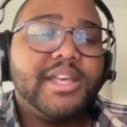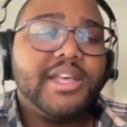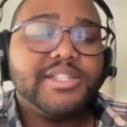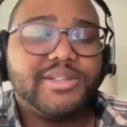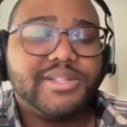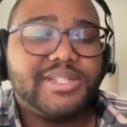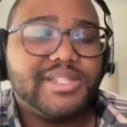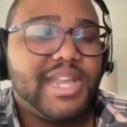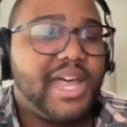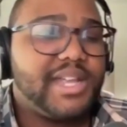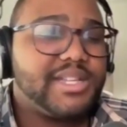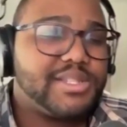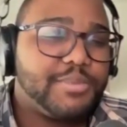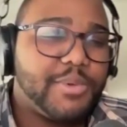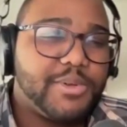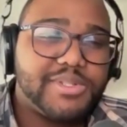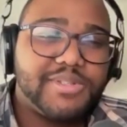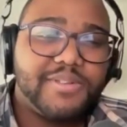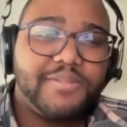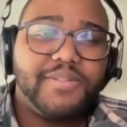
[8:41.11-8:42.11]
So it's not
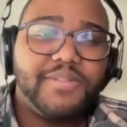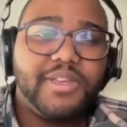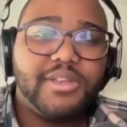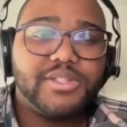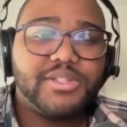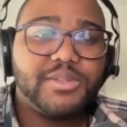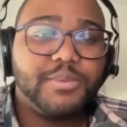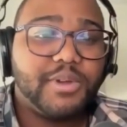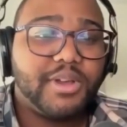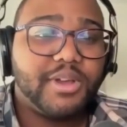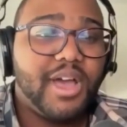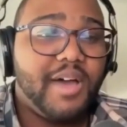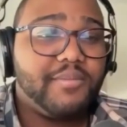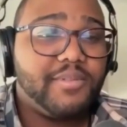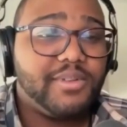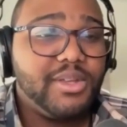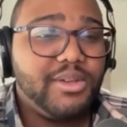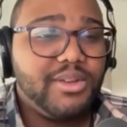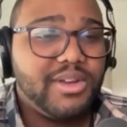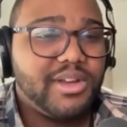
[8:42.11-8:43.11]
supposed to feel super
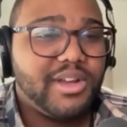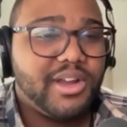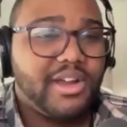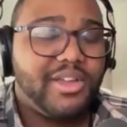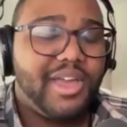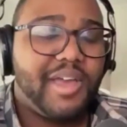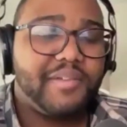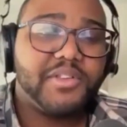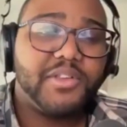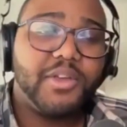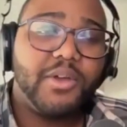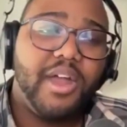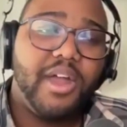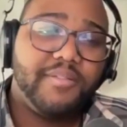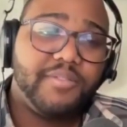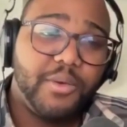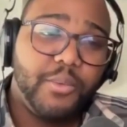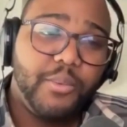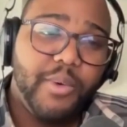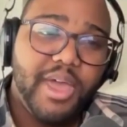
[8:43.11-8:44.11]
convoluted, or you have to go
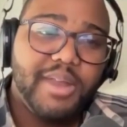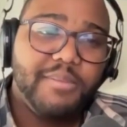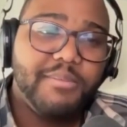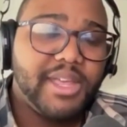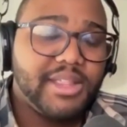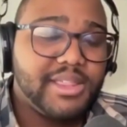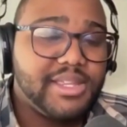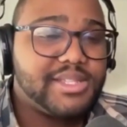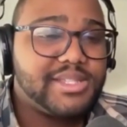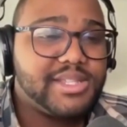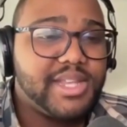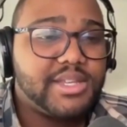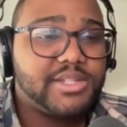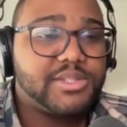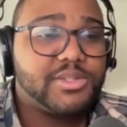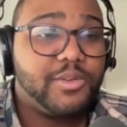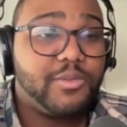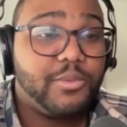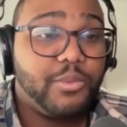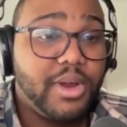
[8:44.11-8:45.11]
out of your way to make these
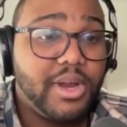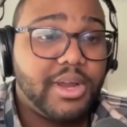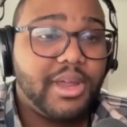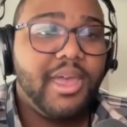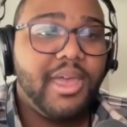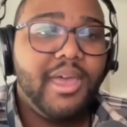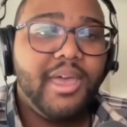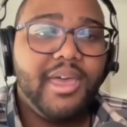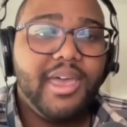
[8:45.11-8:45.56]
things sort of work.